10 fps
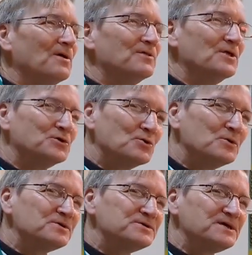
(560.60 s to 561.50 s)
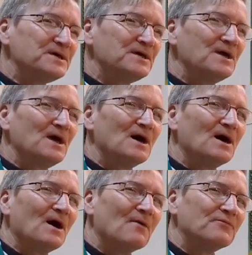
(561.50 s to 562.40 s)
In the unity
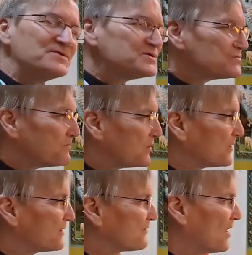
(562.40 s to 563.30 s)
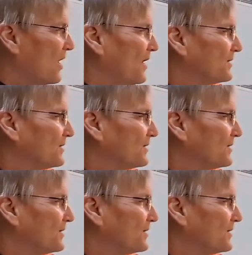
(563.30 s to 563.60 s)
of the Spirit of God